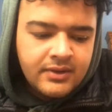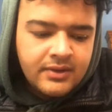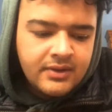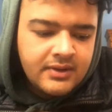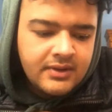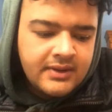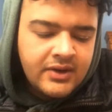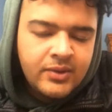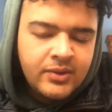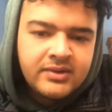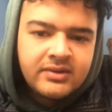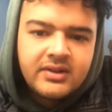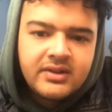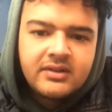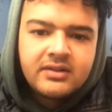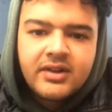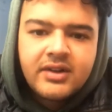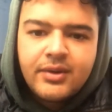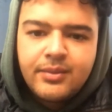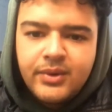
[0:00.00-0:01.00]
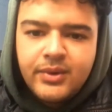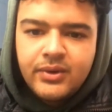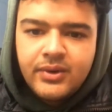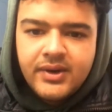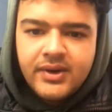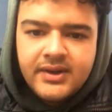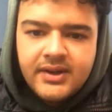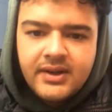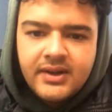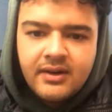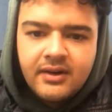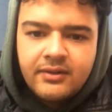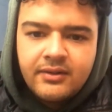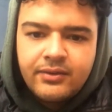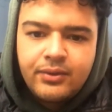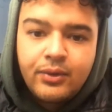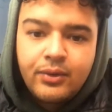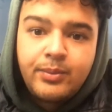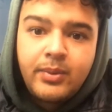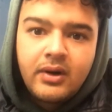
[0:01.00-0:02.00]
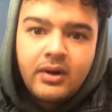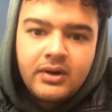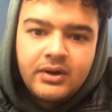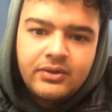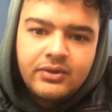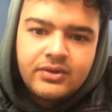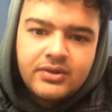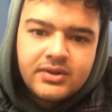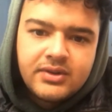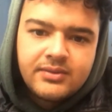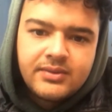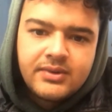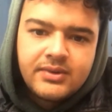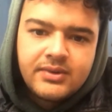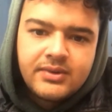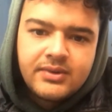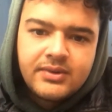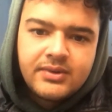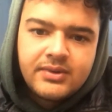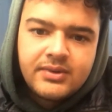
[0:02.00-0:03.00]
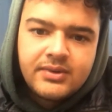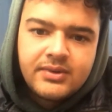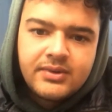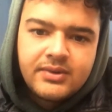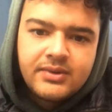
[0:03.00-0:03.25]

there was this community of football YouTubers,